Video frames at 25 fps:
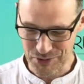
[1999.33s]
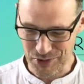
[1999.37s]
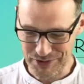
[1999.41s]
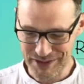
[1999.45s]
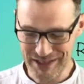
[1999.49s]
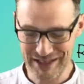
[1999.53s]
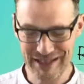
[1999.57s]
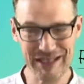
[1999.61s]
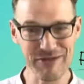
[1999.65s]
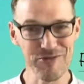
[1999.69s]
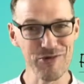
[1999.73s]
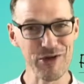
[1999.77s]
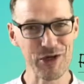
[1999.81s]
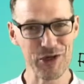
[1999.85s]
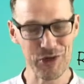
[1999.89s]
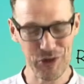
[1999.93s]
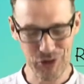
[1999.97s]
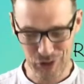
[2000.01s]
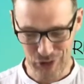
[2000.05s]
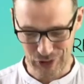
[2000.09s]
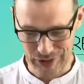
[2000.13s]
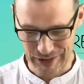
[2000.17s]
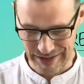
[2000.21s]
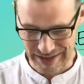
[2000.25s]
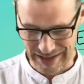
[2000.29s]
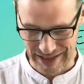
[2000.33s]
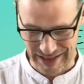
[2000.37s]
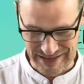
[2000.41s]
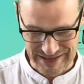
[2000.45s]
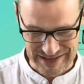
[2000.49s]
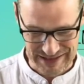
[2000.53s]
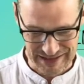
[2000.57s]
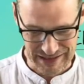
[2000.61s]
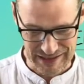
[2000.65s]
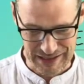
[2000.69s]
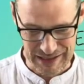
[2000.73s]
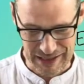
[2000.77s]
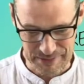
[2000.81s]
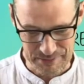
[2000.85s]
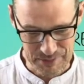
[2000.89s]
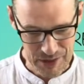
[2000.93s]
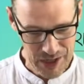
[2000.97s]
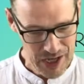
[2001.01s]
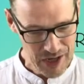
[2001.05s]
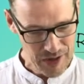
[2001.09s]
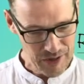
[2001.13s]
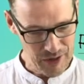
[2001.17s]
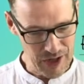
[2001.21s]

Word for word: what did they recall at that time?